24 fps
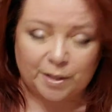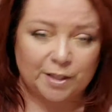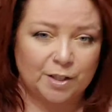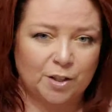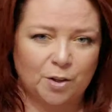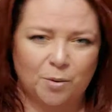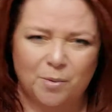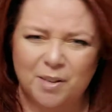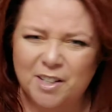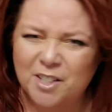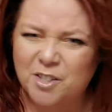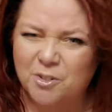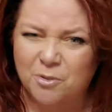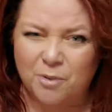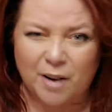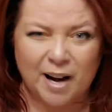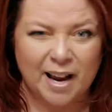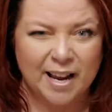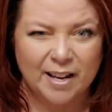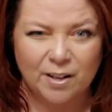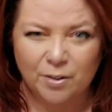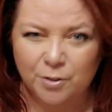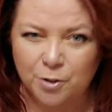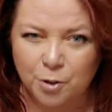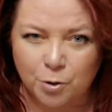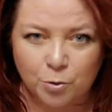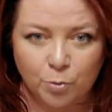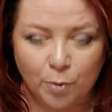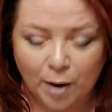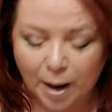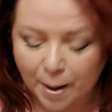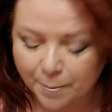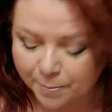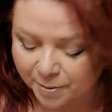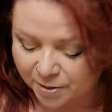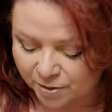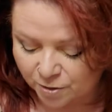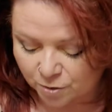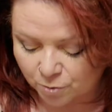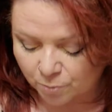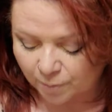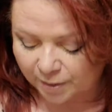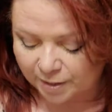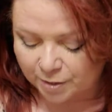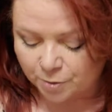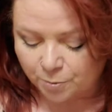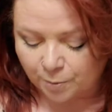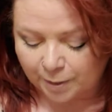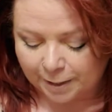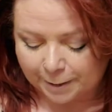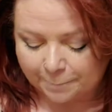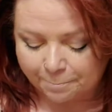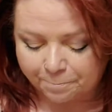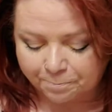You don't want to drag all your crap into 2020.